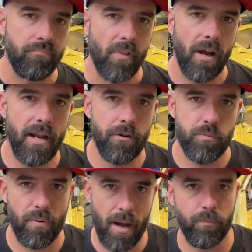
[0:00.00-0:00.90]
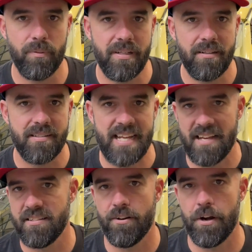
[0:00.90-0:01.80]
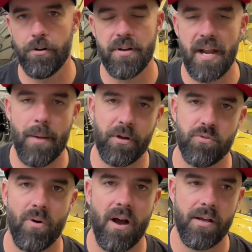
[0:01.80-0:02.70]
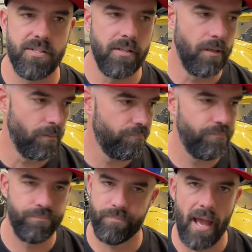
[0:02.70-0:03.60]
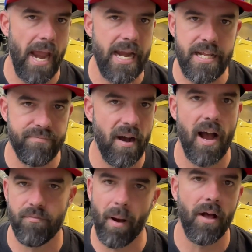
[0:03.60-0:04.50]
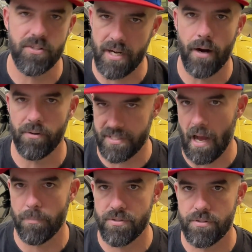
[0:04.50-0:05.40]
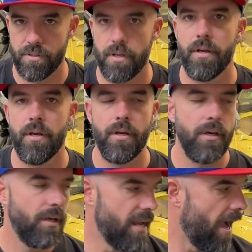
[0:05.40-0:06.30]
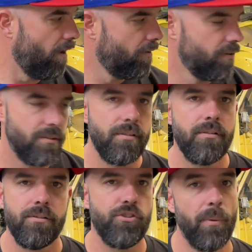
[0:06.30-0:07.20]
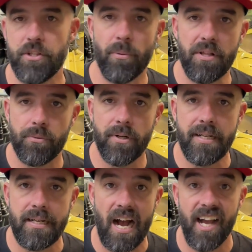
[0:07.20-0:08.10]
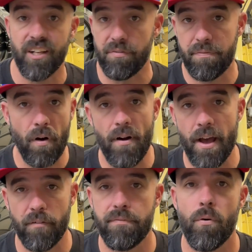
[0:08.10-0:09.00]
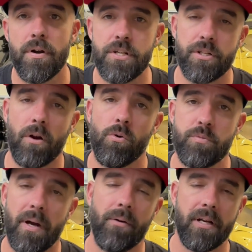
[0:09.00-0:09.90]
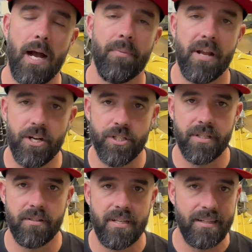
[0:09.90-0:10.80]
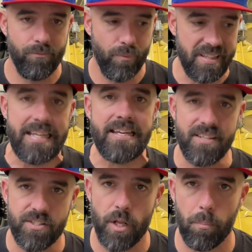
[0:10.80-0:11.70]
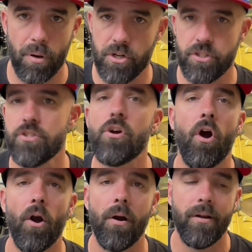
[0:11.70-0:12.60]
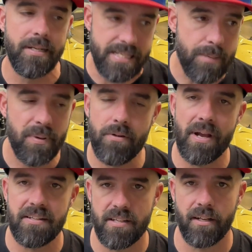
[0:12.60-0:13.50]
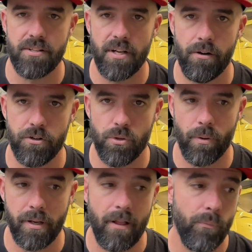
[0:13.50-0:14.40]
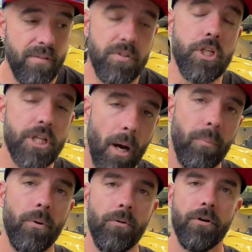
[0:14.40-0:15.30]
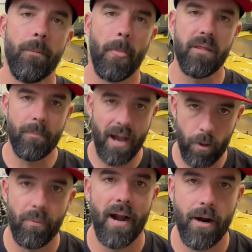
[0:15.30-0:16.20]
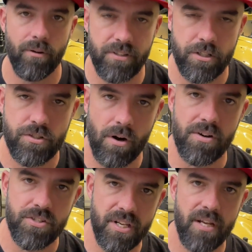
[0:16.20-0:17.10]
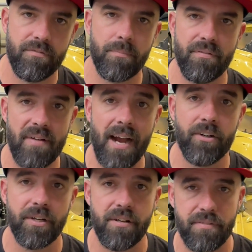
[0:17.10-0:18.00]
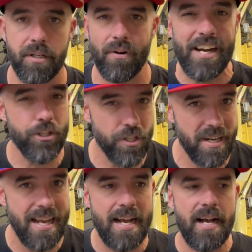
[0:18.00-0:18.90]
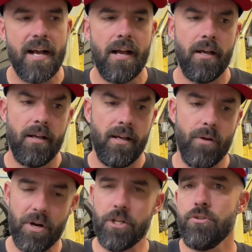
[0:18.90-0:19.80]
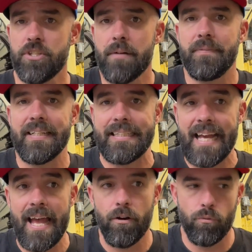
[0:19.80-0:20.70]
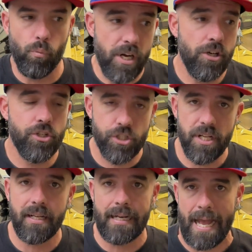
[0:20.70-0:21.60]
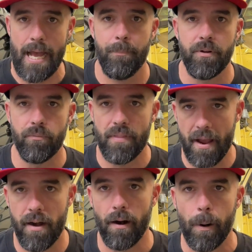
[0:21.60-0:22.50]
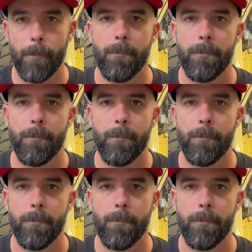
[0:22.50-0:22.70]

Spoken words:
And it was probably tested aerodynamics wise to 85 miles an hour tops. Now, 2023, I could fart out a 4-digit horsepower combination with ease that'll punch this car deep into 8-second territory. We've doubled the mile per hour that this car is seeing from the factory configuration. And when you do stuff like that, weird shit can happen with air.